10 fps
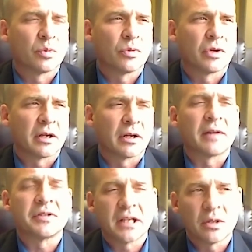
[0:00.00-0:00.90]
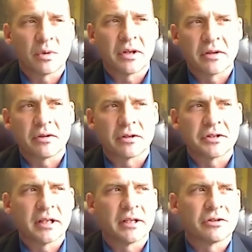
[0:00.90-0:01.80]
that I've seen with others
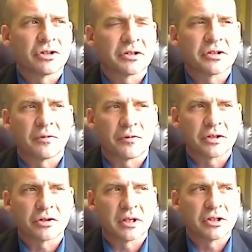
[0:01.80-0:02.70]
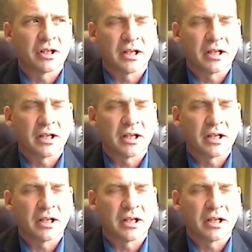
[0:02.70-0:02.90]
is just the frustration